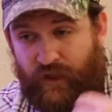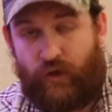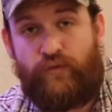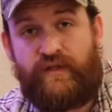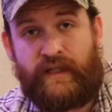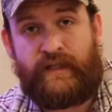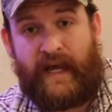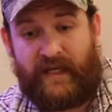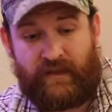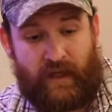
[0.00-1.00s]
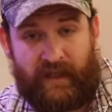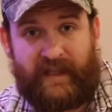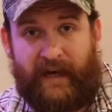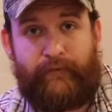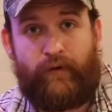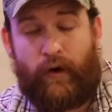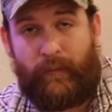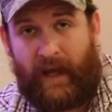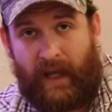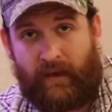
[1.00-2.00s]
use it as a light for our
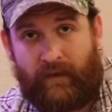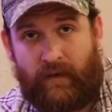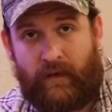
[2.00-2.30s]
path.